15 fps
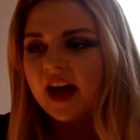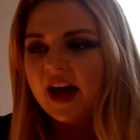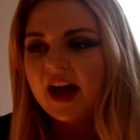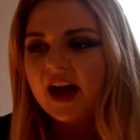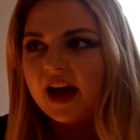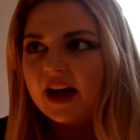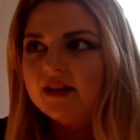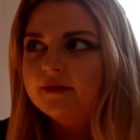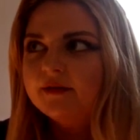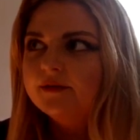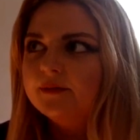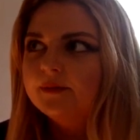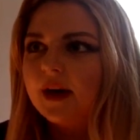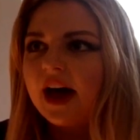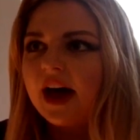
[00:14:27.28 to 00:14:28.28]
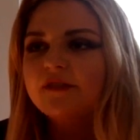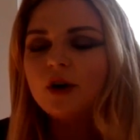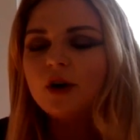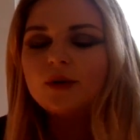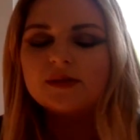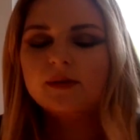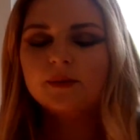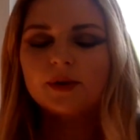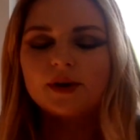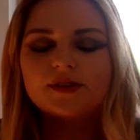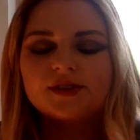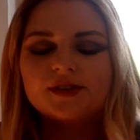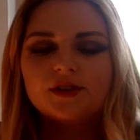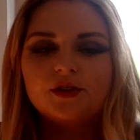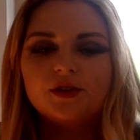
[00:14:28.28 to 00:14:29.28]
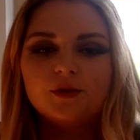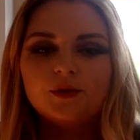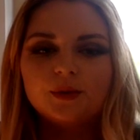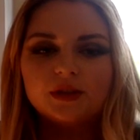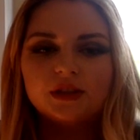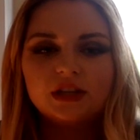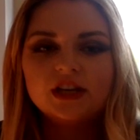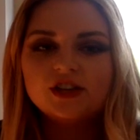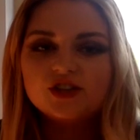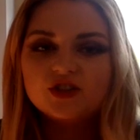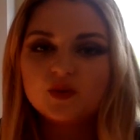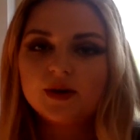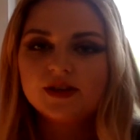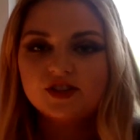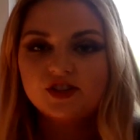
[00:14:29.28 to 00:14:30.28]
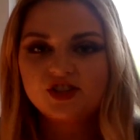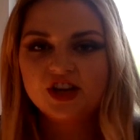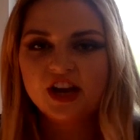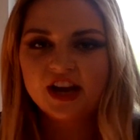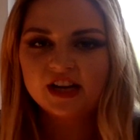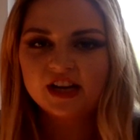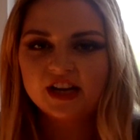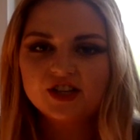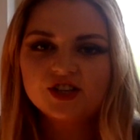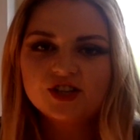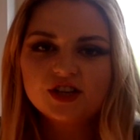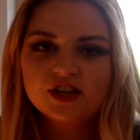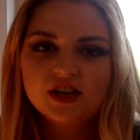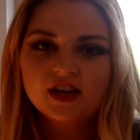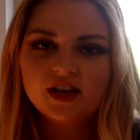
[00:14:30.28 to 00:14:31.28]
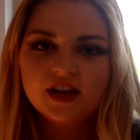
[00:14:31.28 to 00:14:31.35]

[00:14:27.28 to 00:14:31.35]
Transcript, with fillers: i'm i've always been a person who really enjoys change